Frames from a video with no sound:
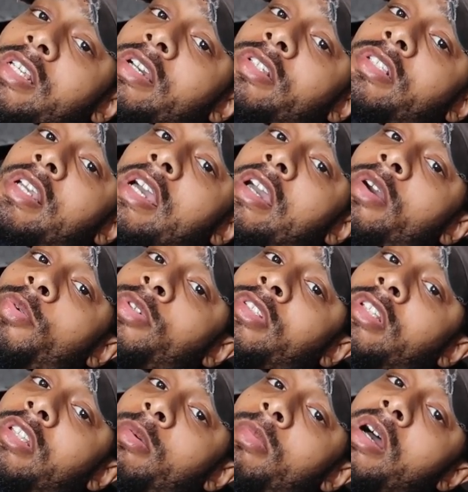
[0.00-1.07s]
outside, what's
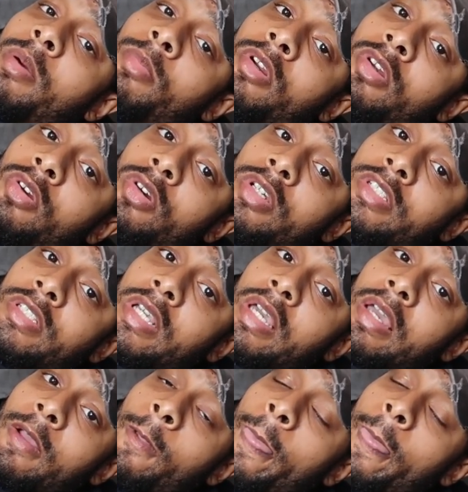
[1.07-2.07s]
the thermometer going to say?